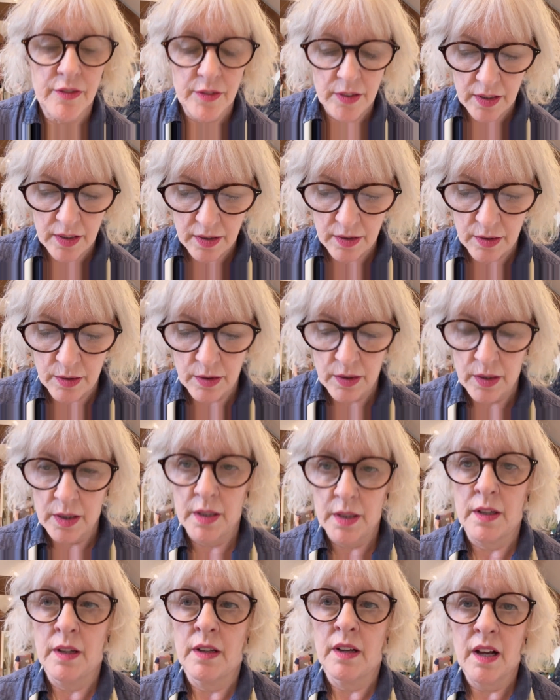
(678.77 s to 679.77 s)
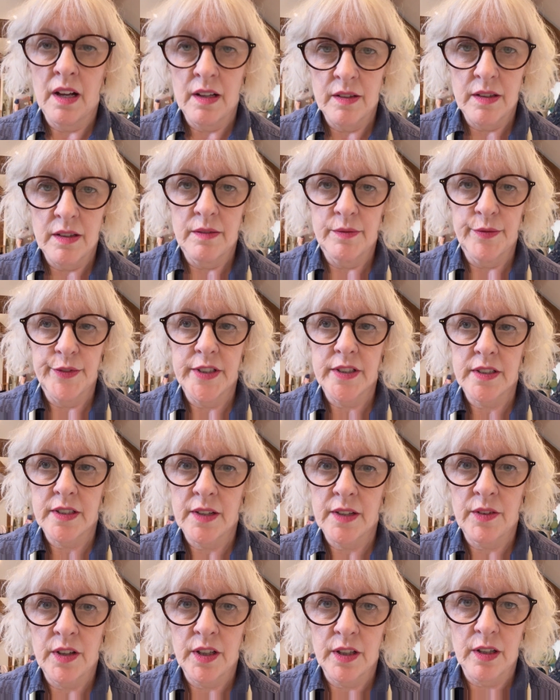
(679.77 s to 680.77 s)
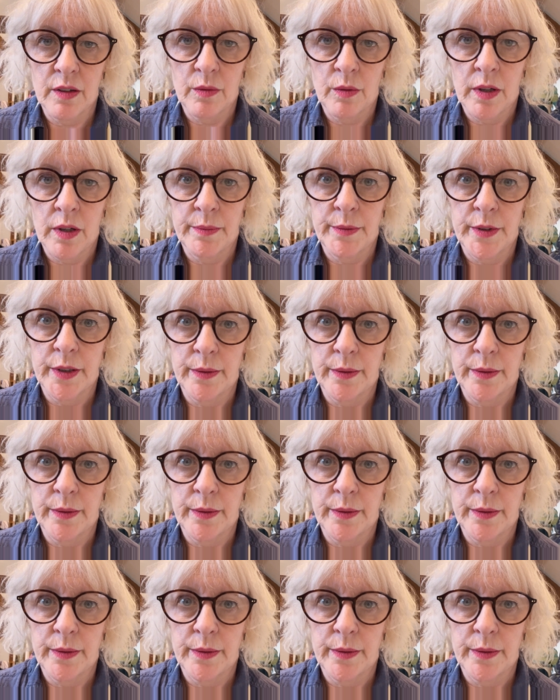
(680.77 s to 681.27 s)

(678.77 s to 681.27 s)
go. Just have a look at what I'm